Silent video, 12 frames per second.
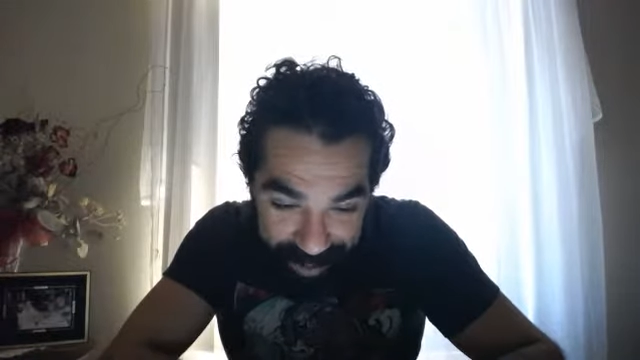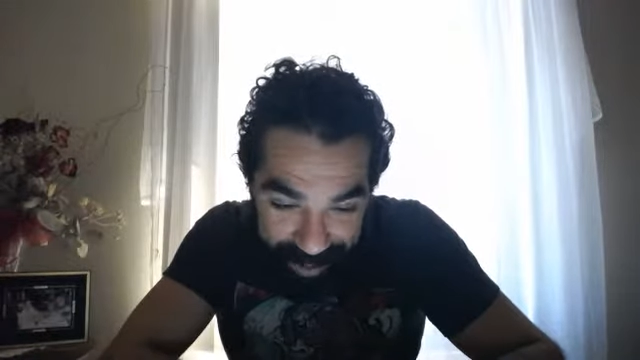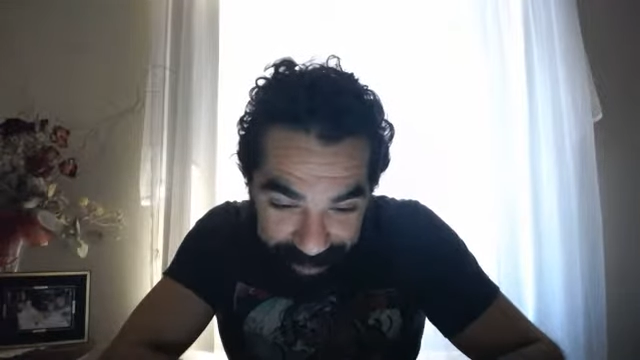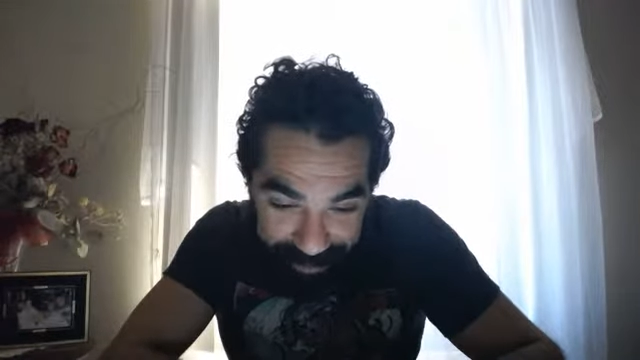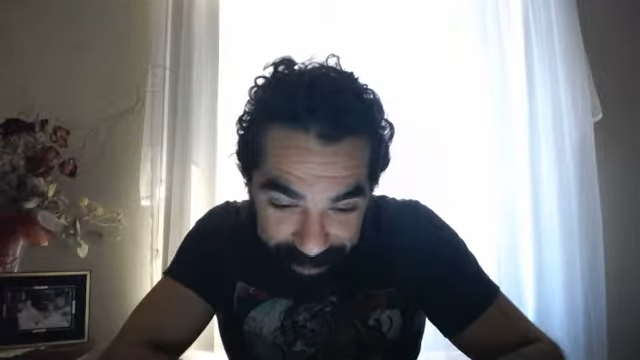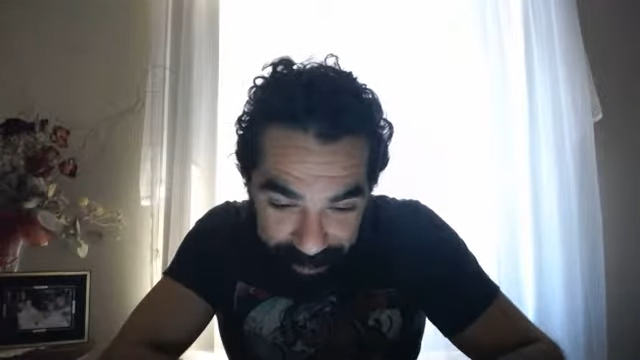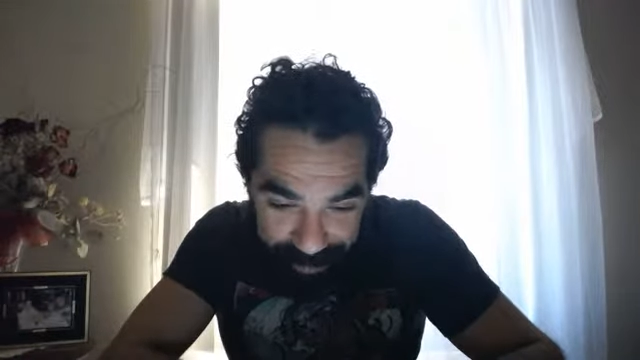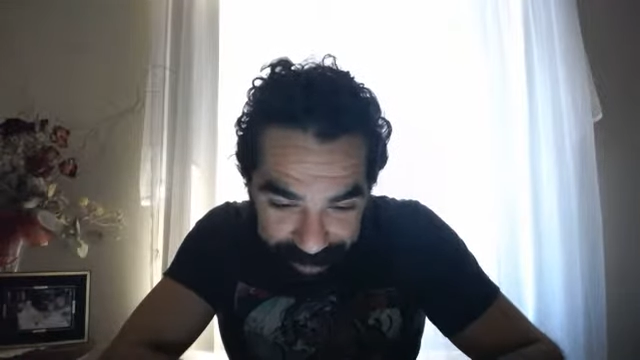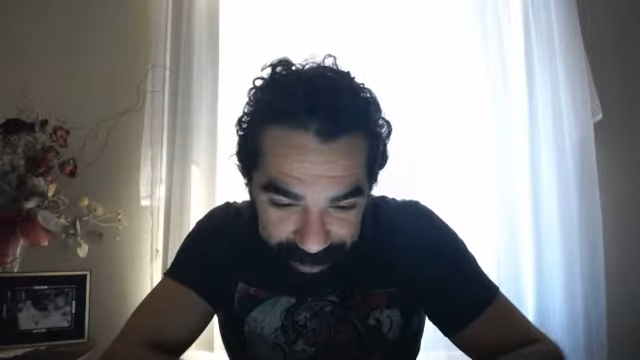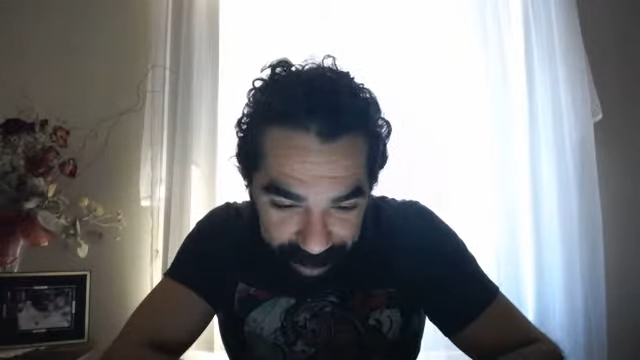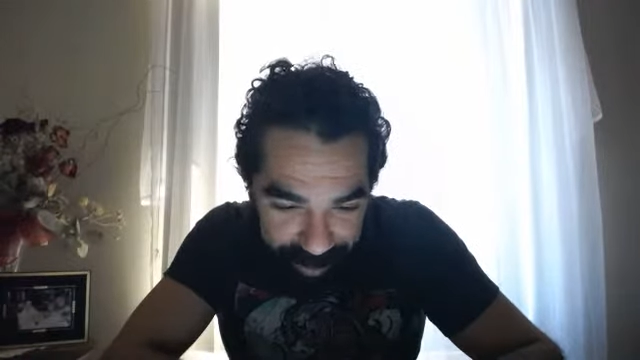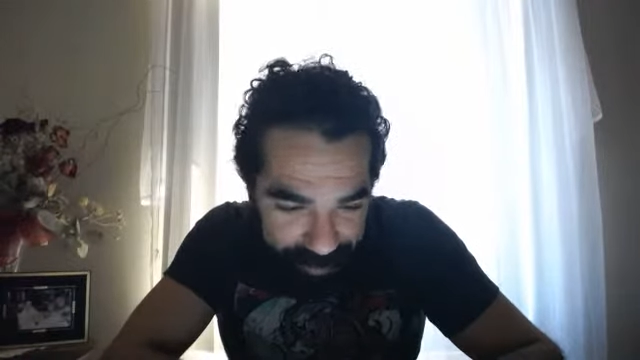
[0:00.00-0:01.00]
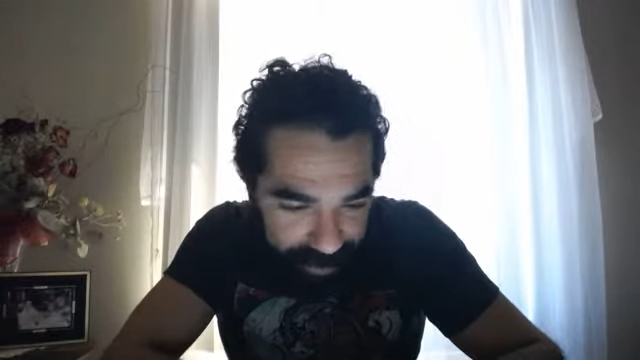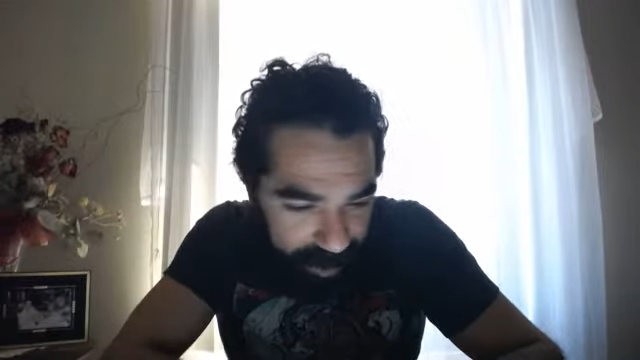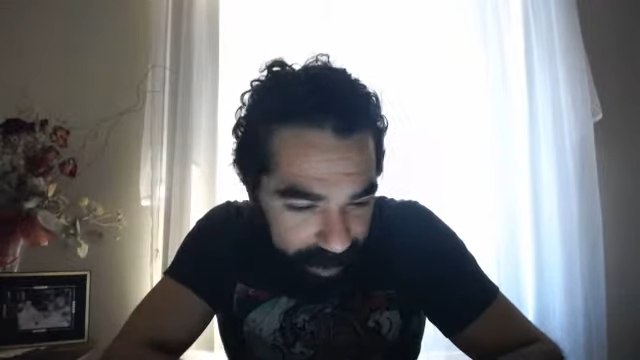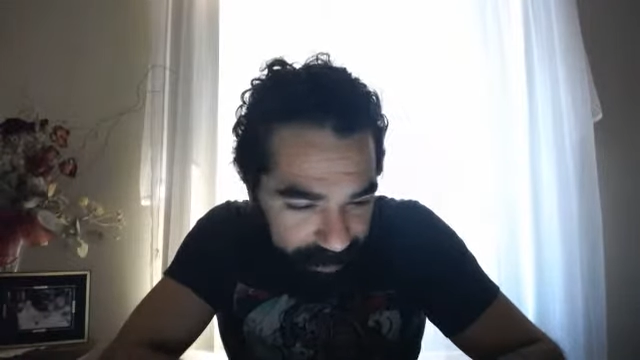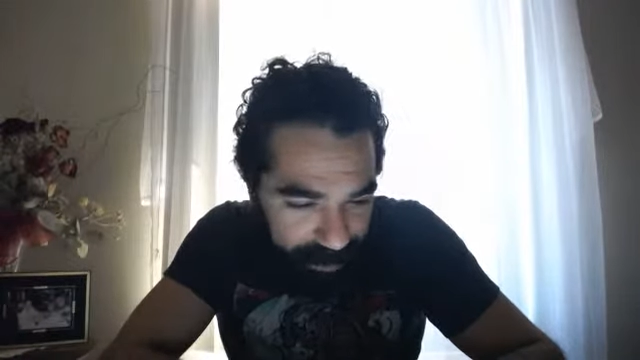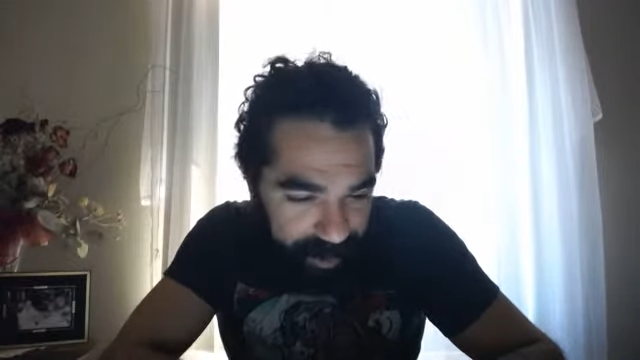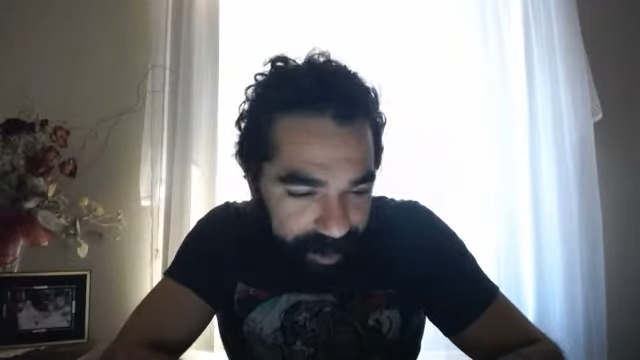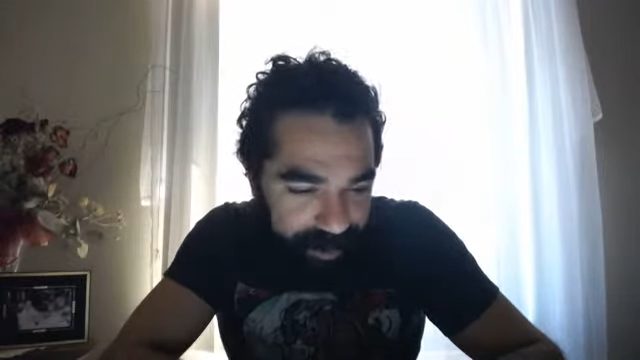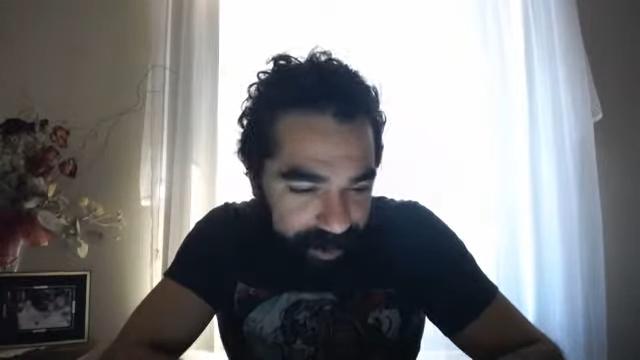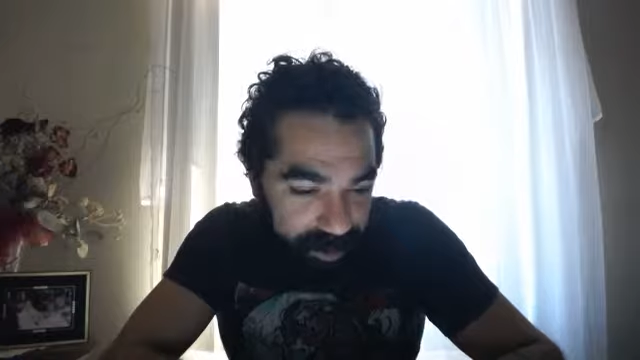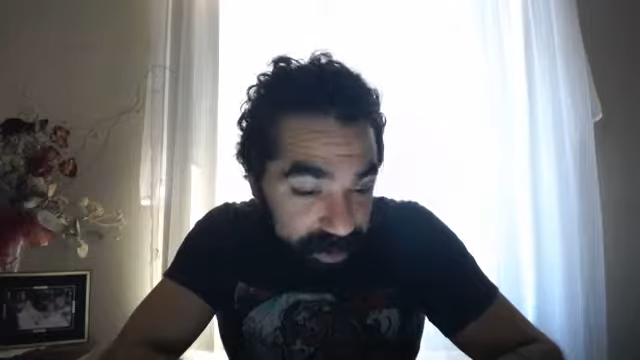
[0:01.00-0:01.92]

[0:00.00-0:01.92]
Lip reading: And so did our comrades in